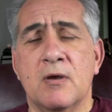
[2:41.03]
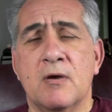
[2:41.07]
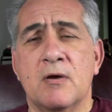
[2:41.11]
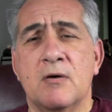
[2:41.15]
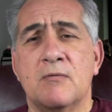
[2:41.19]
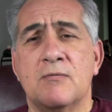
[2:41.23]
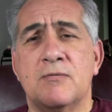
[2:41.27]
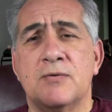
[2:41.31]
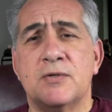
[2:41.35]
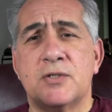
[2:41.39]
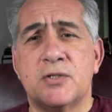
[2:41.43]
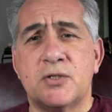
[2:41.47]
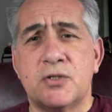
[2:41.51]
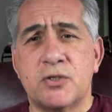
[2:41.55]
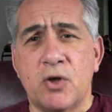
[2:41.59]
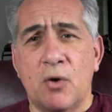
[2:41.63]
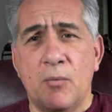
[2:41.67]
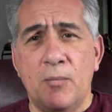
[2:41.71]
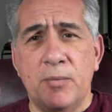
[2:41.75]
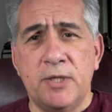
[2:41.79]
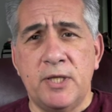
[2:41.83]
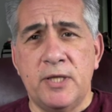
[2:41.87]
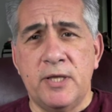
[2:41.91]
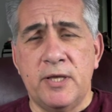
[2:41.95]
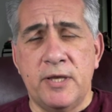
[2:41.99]
For so
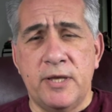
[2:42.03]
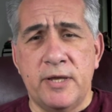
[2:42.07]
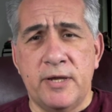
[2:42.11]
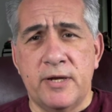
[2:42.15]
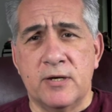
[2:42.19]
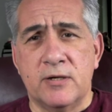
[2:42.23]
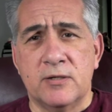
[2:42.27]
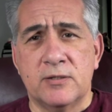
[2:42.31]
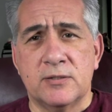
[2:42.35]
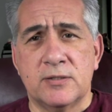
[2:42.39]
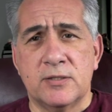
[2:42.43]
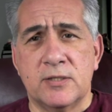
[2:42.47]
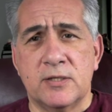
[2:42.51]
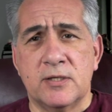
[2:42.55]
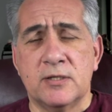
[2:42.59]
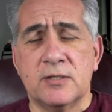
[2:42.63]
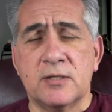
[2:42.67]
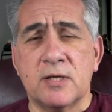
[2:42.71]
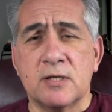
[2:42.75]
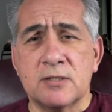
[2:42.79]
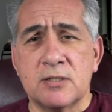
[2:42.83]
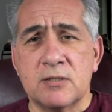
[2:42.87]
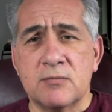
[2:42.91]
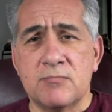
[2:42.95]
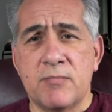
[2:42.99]
many years, and it
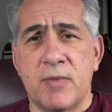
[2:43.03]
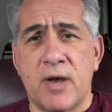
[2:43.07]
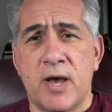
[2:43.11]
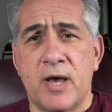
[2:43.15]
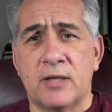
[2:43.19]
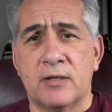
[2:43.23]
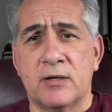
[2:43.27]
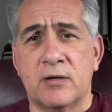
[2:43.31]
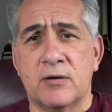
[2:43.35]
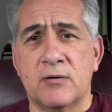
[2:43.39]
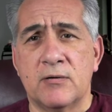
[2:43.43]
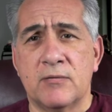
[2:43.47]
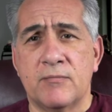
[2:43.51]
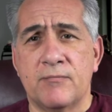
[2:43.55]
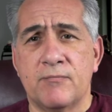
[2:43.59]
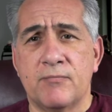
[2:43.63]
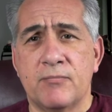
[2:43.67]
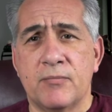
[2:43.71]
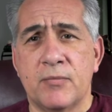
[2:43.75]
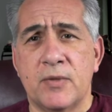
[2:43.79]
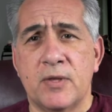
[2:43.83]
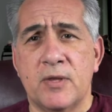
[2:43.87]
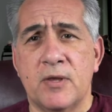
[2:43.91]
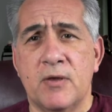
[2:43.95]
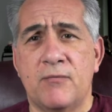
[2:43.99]
doesn't matter
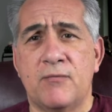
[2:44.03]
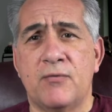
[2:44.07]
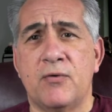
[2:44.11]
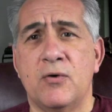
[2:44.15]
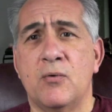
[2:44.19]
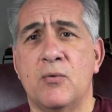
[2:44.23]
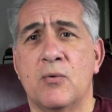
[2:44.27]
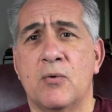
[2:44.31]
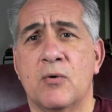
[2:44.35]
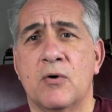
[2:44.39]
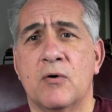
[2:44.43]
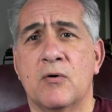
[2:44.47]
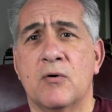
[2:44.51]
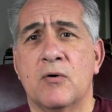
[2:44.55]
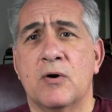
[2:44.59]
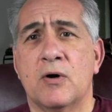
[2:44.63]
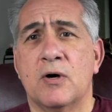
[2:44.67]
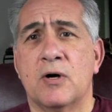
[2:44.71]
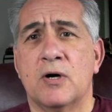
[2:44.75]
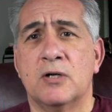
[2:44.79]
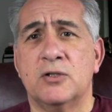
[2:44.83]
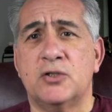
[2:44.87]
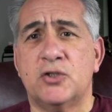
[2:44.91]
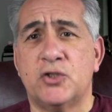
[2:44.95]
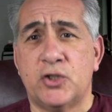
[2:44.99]
if you were
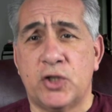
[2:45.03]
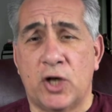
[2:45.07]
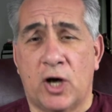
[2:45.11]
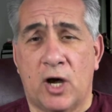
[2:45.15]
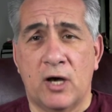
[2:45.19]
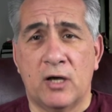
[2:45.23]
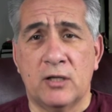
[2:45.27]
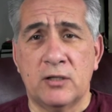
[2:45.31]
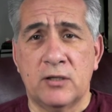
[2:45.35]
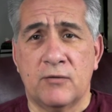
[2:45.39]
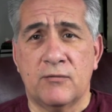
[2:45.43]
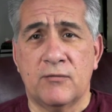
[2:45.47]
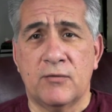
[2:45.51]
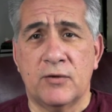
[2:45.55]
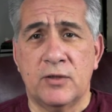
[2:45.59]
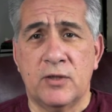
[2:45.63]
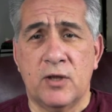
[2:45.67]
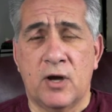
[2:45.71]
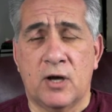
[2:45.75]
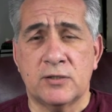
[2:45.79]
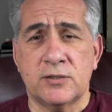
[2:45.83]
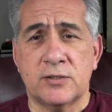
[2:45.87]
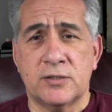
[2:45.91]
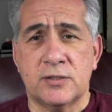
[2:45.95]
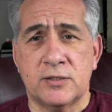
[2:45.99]
a child of a
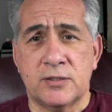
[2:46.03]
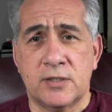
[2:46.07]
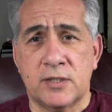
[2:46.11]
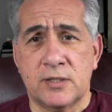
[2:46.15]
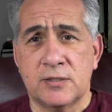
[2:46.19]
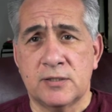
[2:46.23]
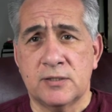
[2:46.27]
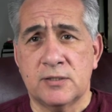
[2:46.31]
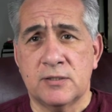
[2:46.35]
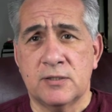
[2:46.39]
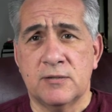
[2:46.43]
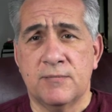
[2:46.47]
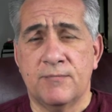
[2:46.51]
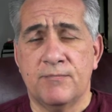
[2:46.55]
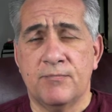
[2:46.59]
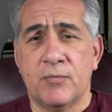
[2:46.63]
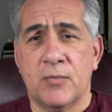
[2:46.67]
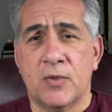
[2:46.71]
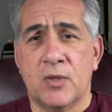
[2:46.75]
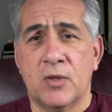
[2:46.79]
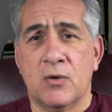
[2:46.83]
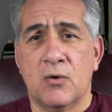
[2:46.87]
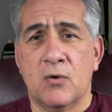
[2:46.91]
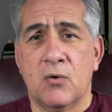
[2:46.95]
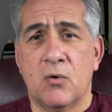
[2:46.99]
narcissist
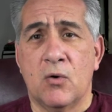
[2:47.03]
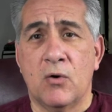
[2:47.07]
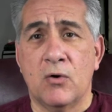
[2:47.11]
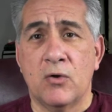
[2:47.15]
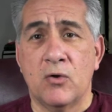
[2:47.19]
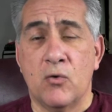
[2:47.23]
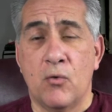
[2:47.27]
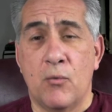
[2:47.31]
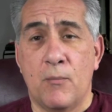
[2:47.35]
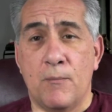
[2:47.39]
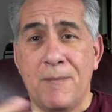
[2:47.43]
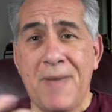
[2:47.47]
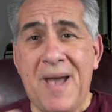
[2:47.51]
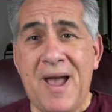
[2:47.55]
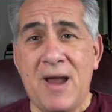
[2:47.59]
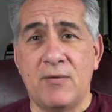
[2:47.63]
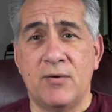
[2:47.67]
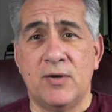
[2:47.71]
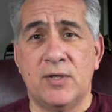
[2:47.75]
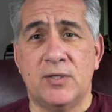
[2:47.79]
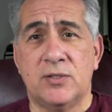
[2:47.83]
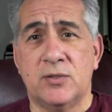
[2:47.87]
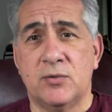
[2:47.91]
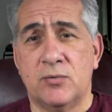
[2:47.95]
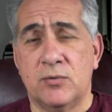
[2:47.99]
or you were
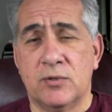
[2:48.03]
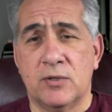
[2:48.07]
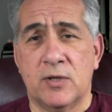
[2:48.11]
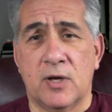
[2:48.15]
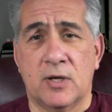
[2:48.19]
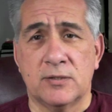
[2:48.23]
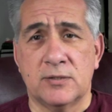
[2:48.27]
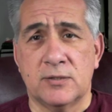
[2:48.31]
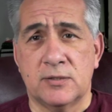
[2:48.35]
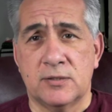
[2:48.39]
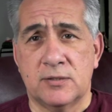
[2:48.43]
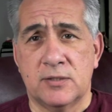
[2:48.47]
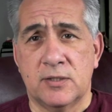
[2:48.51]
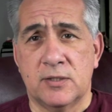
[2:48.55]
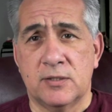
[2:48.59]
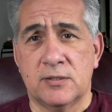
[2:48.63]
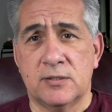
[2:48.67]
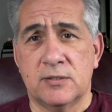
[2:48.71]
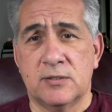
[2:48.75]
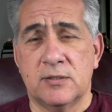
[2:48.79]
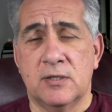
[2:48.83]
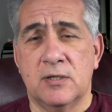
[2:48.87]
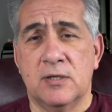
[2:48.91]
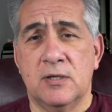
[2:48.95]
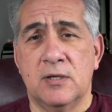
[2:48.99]
married to a
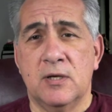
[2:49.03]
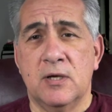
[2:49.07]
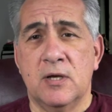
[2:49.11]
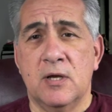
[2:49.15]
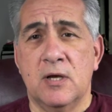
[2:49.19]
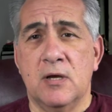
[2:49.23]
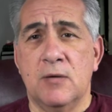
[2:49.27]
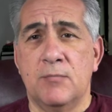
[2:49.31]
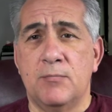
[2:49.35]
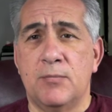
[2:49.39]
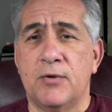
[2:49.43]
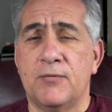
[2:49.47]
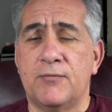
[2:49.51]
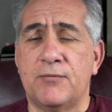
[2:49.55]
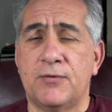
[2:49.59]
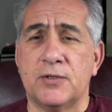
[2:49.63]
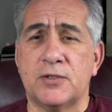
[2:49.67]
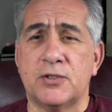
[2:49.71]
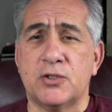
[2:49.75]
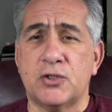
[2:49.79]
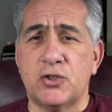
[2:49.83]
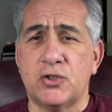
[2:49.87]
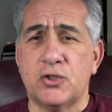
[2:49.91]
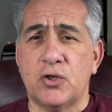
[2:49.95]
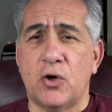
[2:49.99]
narcissist, but for
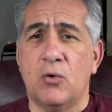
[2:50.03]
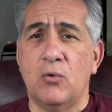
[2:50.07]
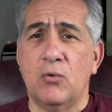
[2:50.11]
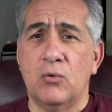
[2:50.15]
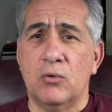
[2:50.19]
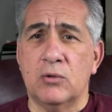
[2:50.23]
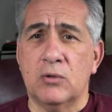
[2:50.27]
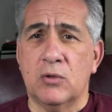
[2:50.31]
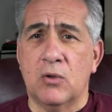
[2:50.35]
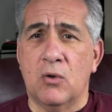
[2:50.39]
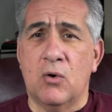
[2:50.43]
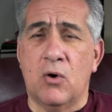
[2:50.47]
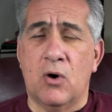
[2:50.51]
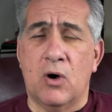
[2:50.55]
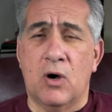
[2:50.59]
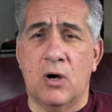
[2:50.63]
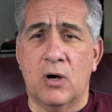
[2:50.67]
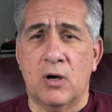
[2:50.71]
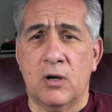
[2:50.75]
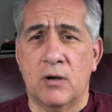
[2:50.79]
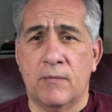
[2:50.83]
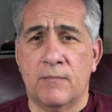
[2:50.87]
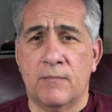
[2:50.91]
so long,